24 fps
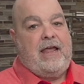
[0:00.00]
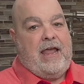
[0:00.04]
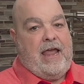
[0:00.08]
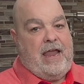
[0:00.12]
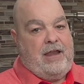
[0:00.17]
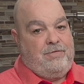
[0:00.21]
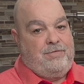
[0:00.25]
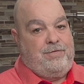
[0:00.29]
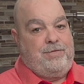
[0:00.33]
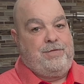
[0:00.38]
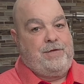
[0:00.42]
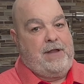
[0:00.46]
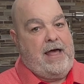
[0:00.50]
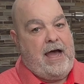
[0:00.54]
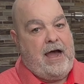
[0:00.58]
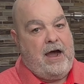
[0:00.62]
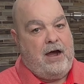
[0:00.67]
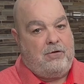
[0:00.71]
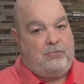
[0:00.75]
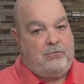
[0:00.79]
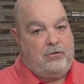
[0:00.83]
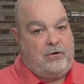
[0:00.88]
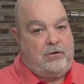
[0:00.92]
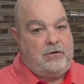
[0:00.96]
and
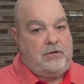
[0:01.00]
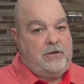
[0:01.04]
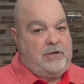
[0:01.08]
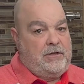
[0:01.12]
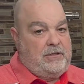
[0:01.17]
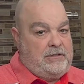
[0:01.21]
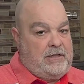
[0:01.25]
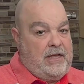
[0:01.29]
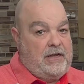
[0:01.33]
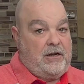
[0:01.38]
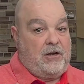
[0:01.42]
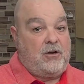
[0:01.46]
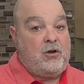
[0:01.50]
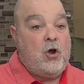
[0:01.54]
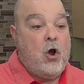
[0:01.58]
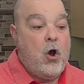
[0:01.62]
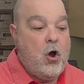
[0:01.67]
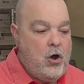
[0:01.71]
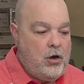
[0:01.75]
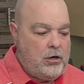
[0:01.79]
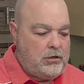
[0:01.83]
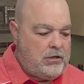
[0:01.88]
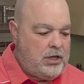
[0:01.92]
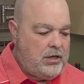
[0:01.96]
flour that are
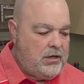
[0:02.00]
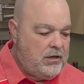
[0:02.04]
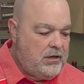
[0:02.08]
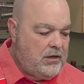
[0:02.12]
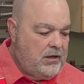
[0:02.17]
cooked